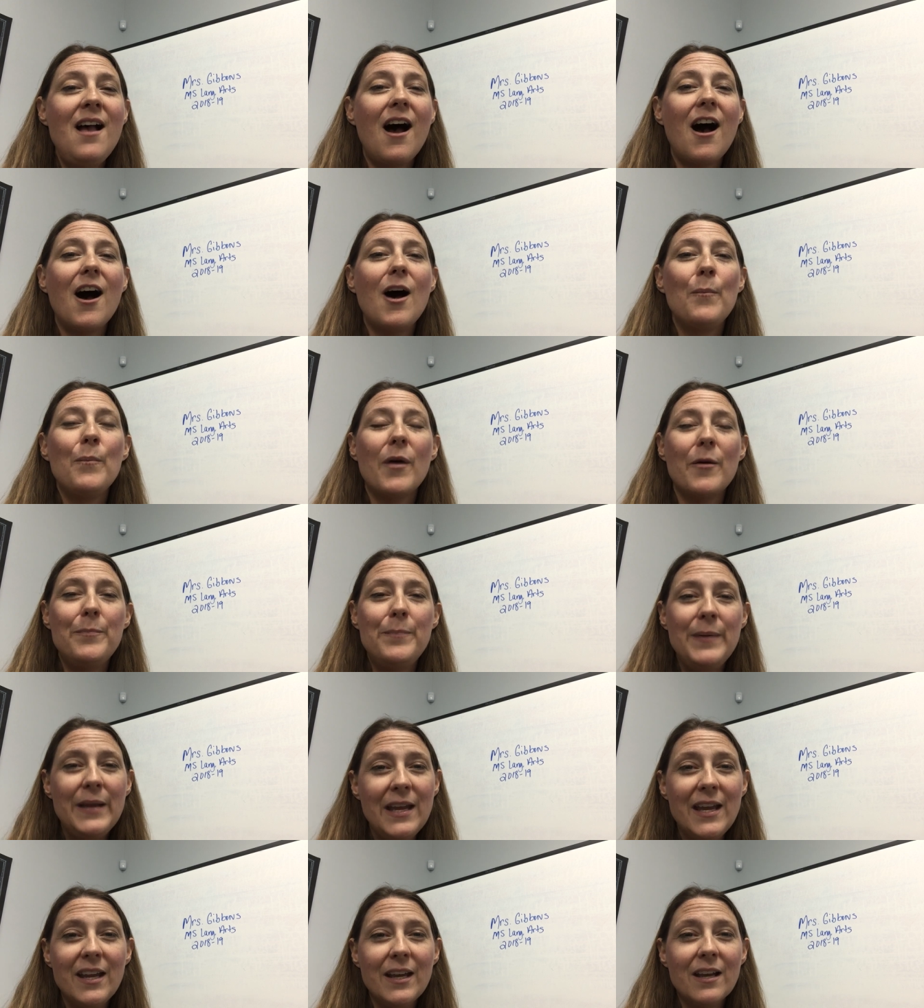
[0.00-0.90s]
of
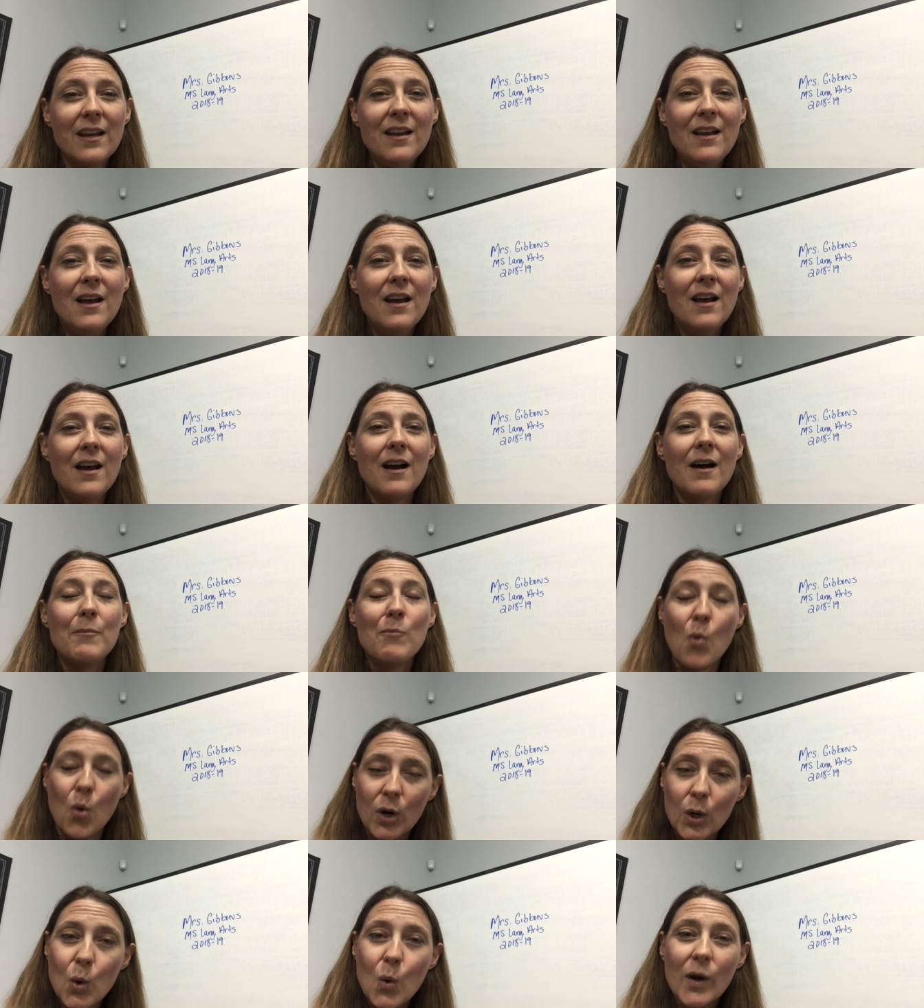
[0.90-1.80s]
being
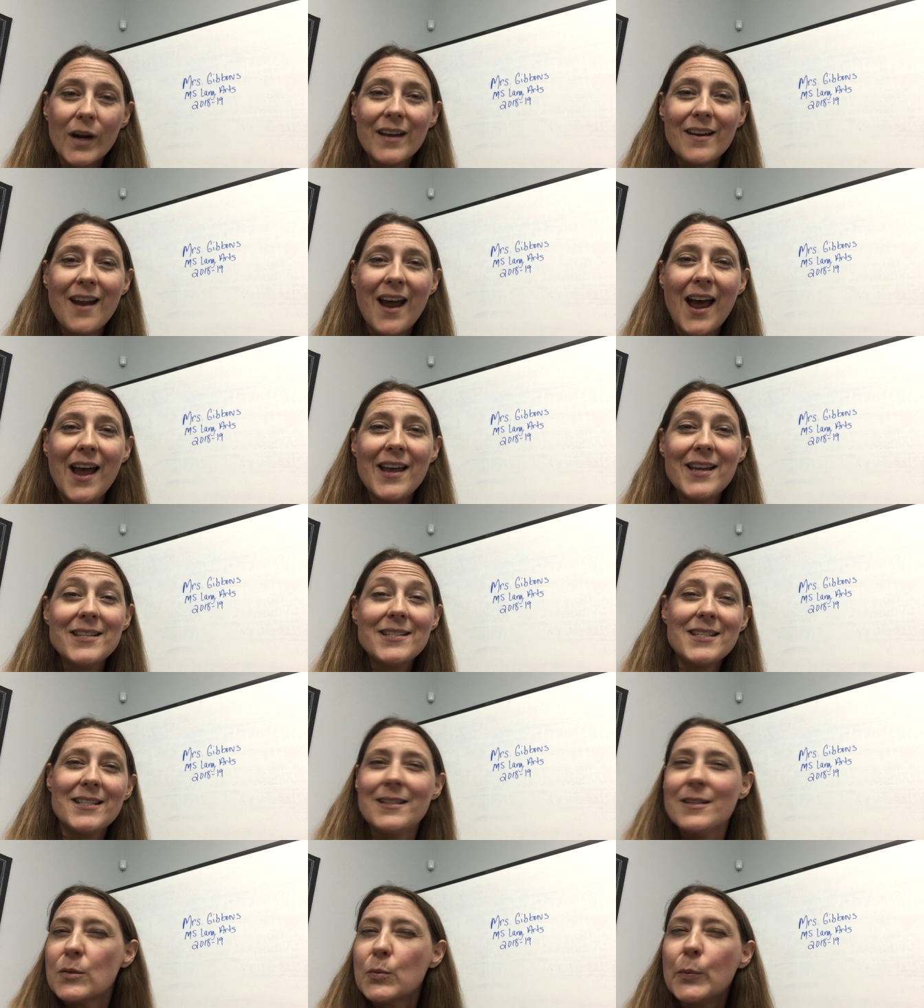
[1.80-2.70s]
more
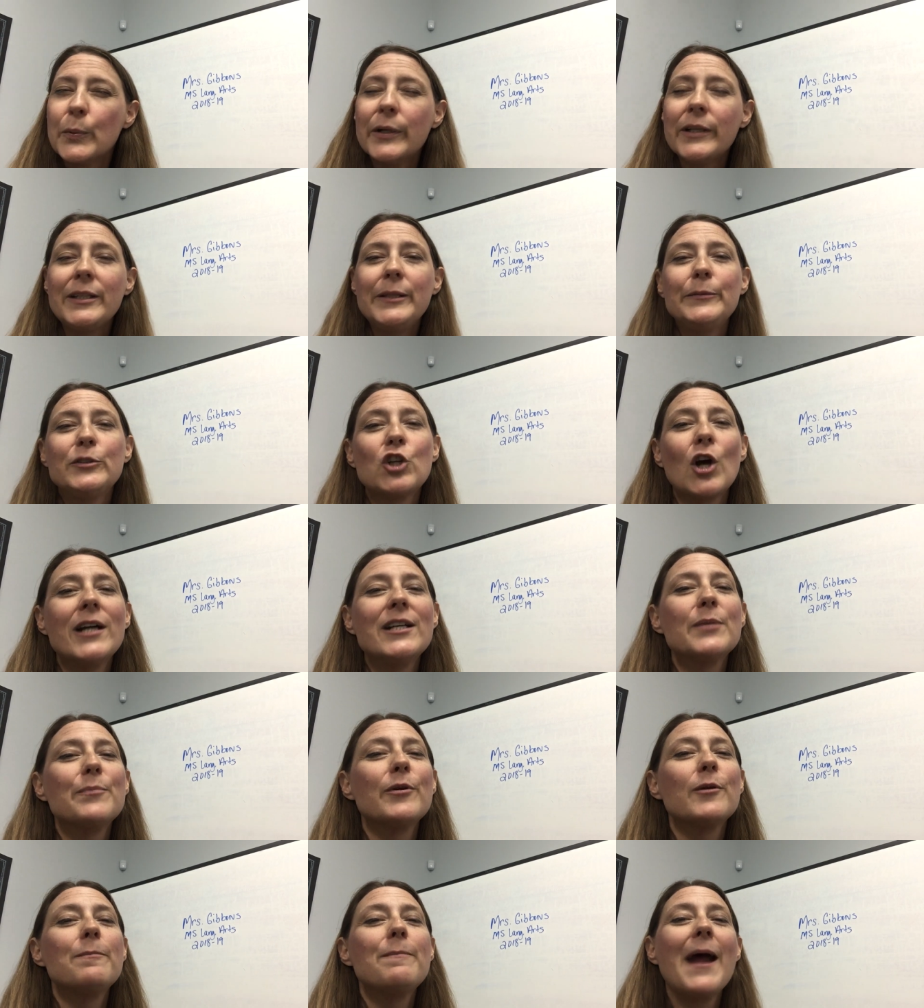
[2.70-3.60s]
organized, and really trying
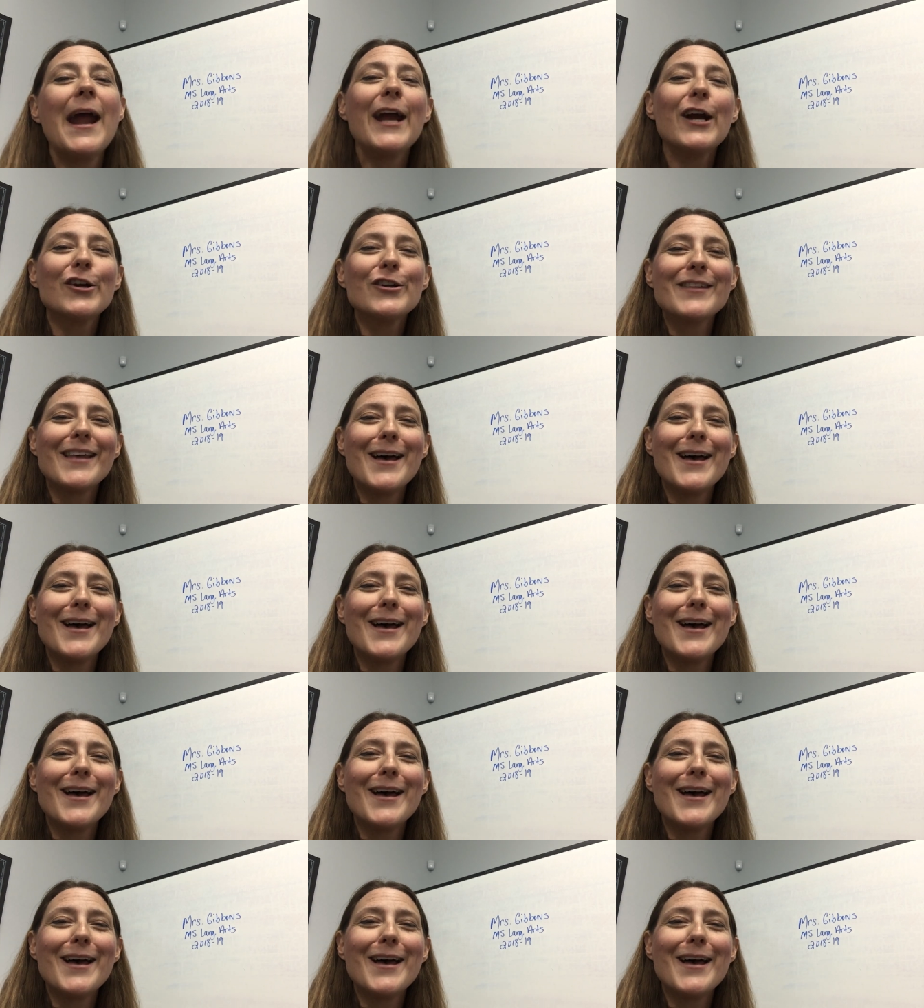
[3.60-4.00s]
to prepare